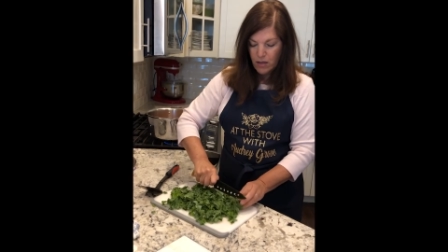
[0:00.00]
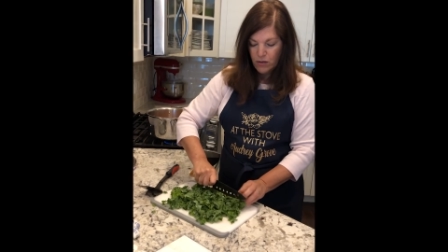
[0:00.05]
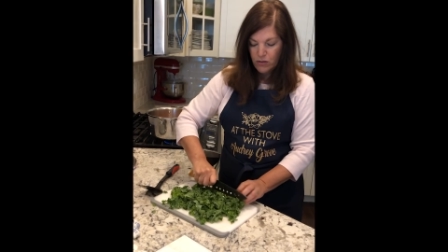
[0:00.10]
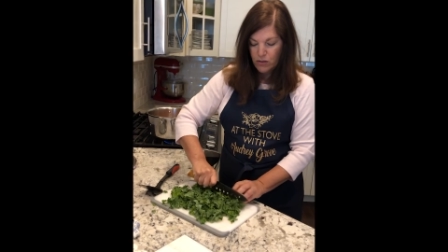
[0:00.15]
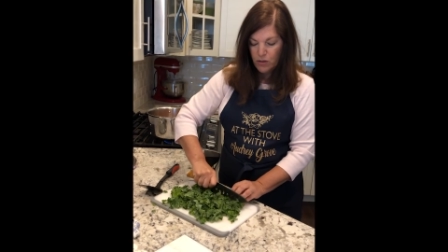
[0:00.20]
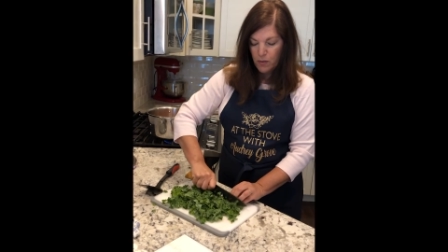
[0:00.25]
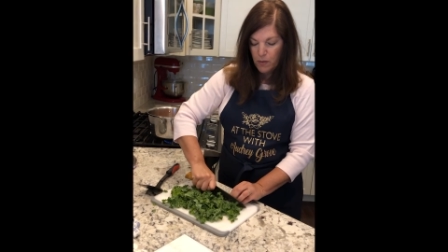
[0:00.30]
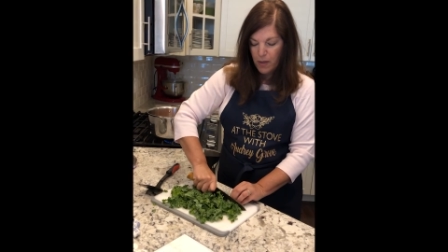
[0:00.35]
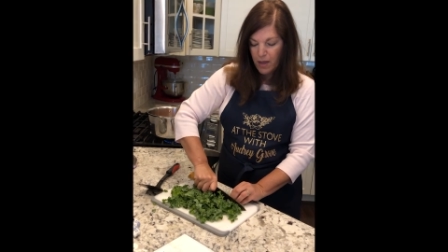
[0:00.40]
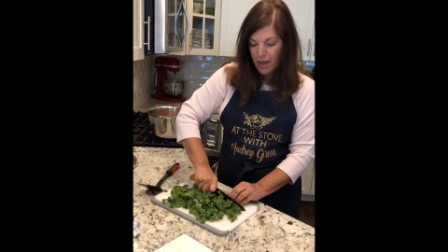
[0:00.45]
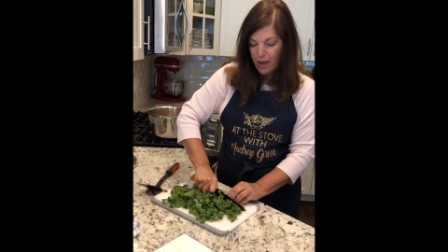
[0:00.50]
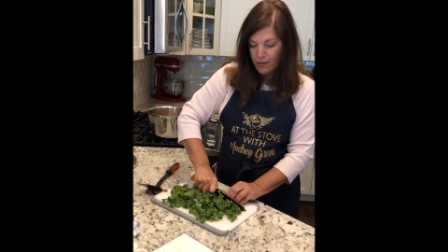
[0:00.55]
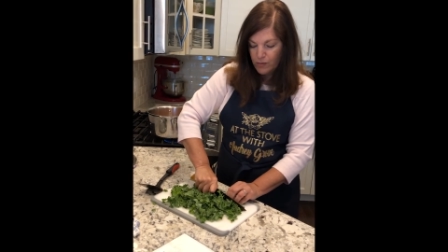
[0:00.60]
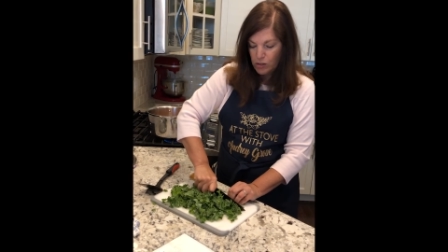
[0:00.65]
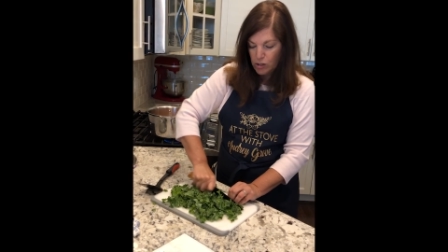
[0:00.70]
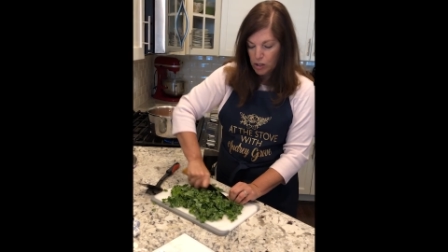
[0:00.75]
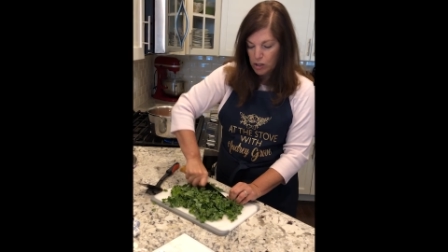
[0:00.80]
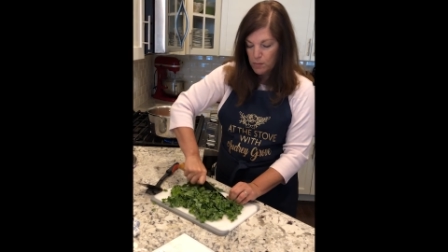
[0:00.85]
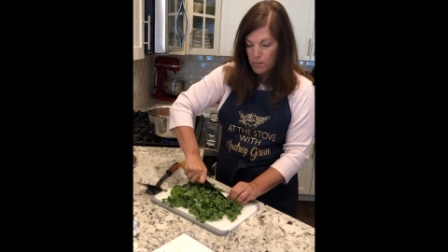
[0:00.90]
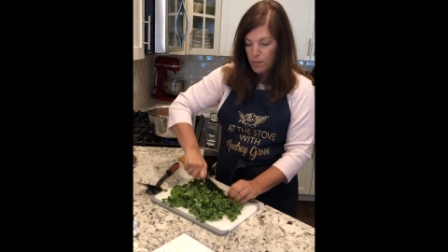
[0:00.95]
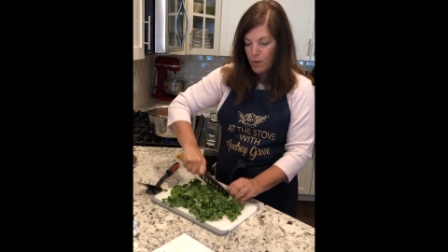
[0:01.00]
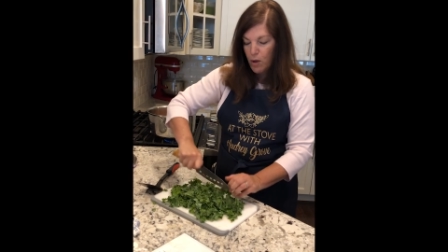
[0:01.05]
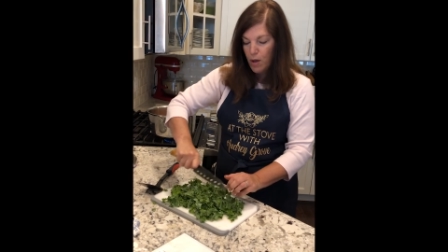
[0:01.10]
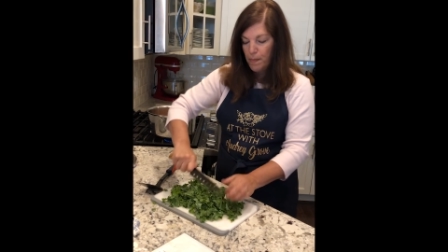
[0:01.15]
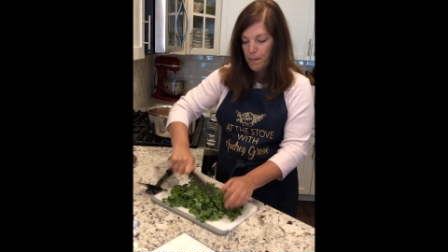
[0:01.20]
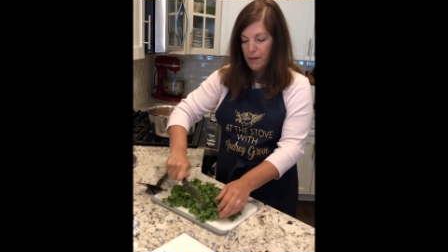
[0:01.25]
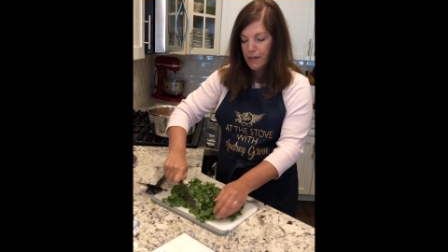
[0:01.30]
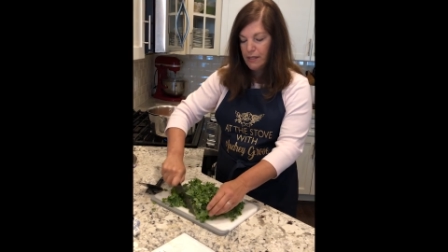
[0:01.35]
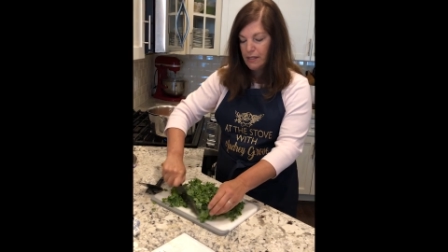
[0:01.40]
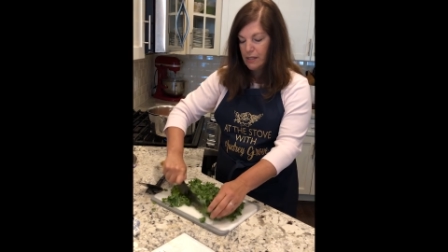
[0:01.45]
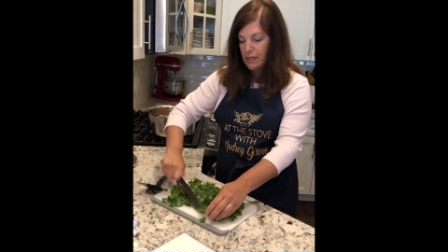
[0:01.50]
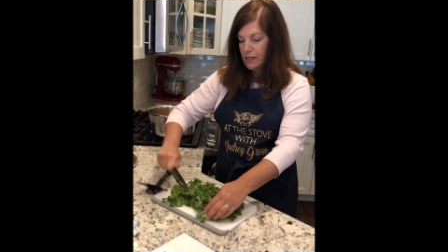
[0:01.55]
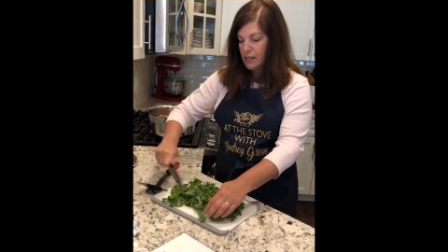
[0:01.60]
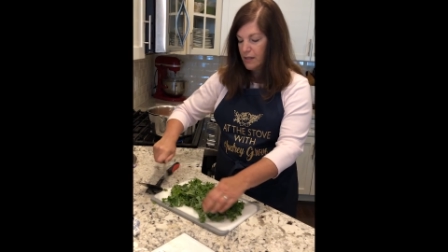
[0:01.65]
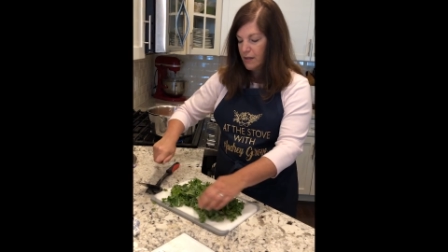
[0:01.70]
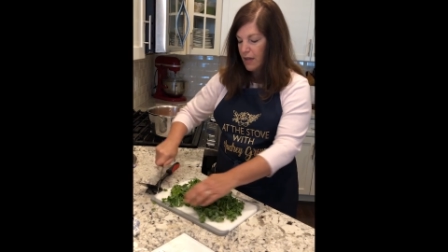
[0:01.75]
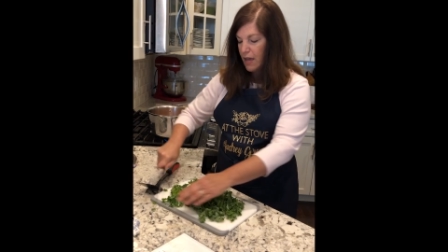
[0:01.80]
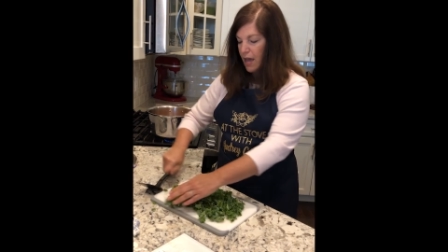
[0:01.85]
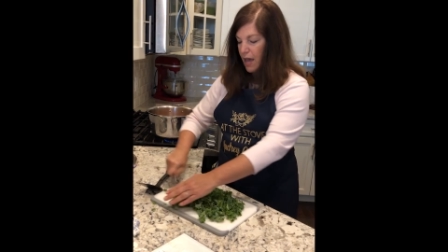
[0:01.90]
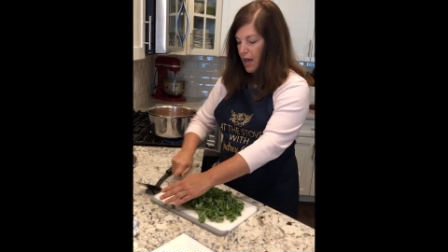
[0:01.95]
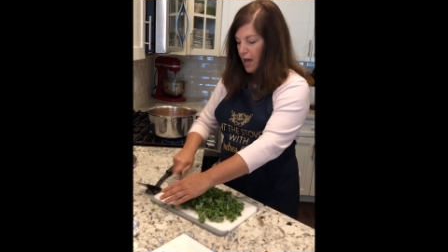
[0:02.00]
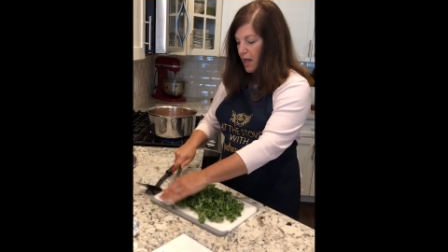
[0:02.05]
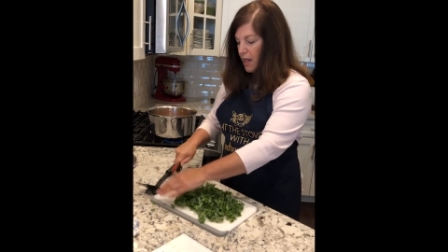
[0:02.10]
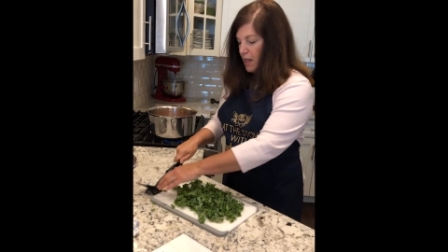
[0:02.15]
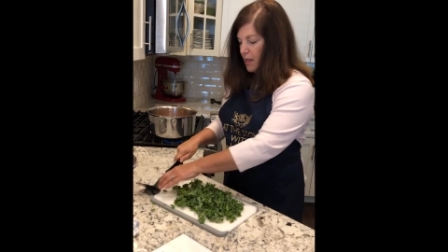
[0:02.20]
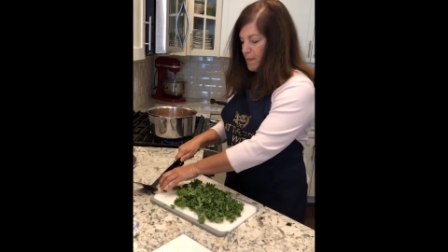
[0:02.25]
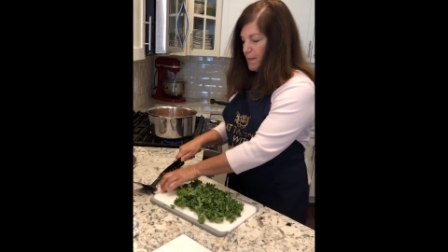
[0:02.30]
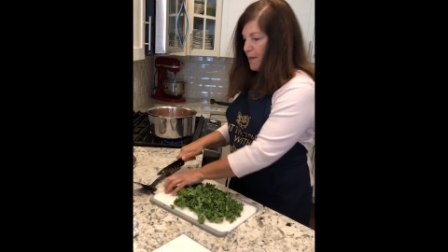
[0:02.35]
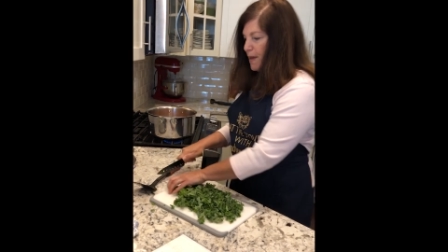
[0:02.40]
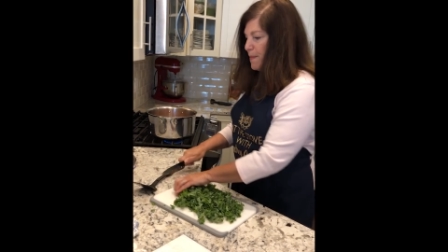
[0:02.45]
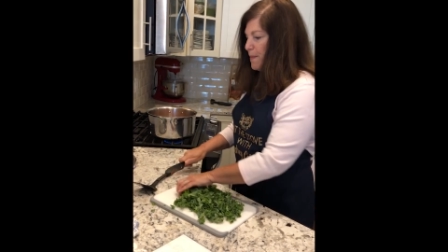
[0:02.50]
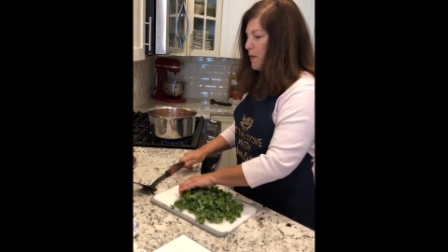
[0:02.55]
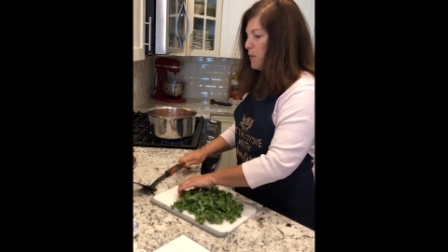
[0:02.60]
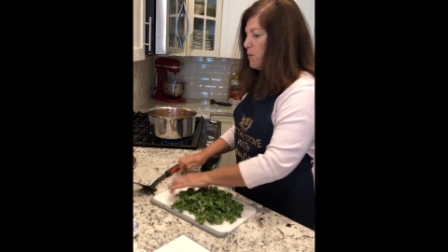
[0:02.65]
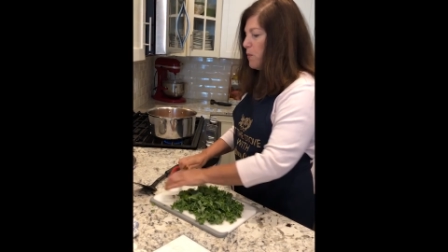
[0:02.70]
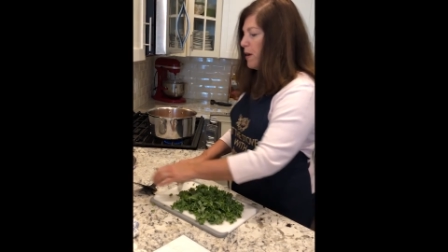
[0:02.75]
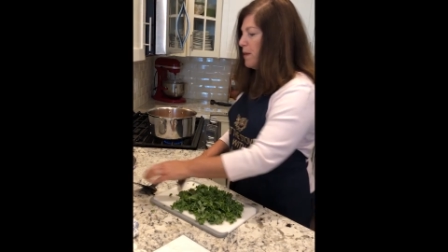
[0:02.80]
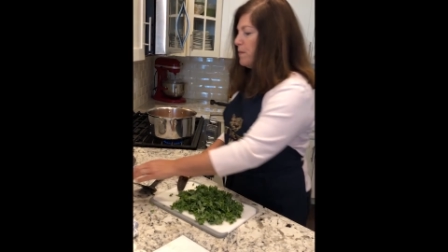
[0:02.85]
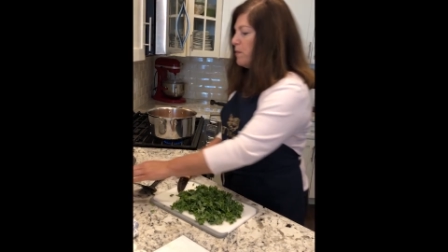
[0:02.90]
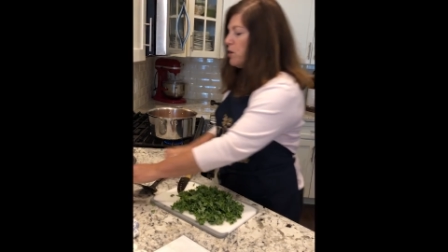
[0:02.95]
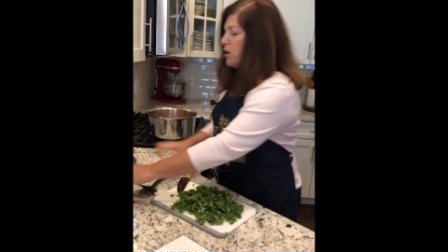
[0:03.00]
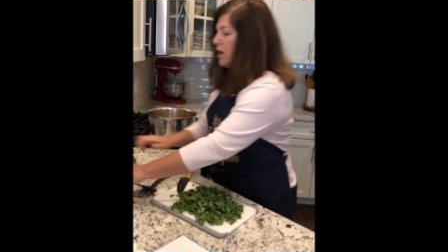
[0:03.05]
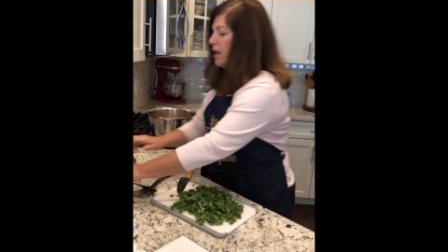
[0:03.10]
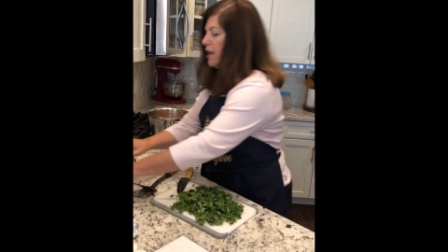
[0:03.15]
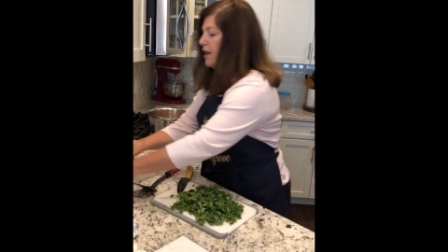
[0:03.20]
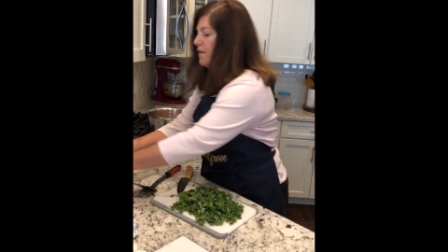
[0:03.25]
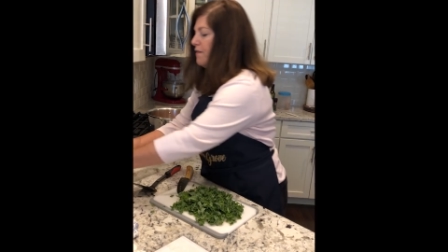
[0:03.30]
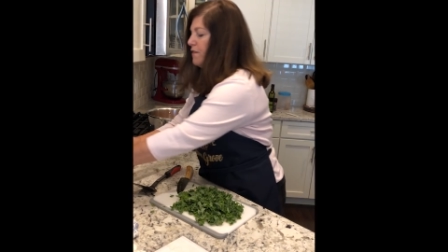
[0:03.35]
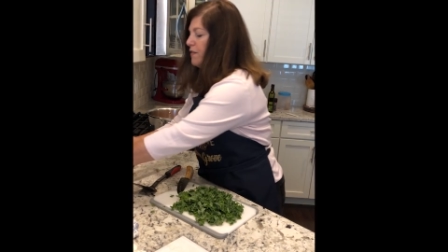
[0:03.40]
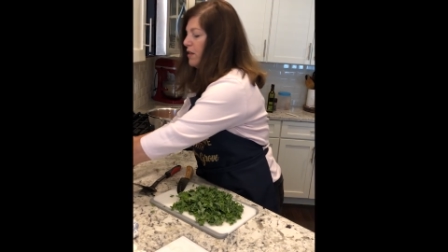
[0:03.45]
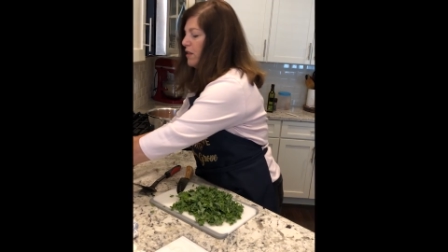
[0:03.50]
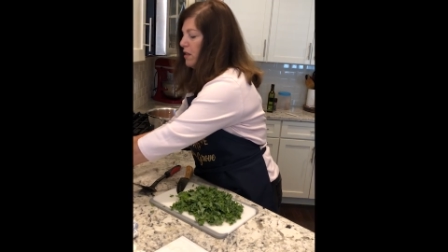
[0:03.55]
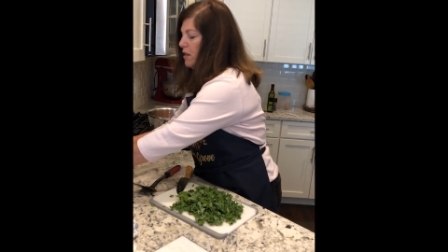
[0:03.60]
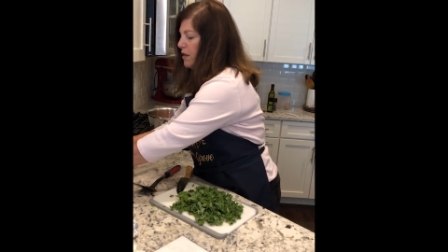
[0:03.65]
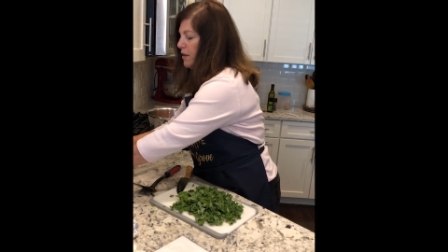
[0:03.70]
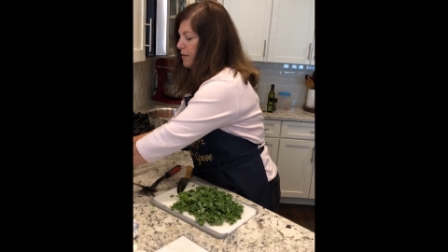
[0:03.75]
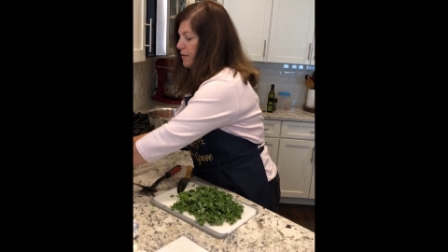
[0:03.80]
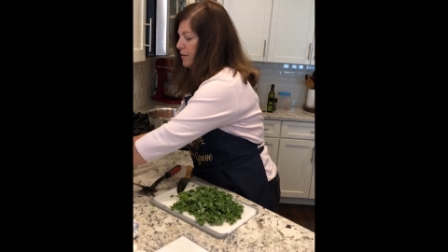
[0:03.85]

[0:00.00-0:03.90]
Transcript: So we have small pieces of kale, maybe one more handful.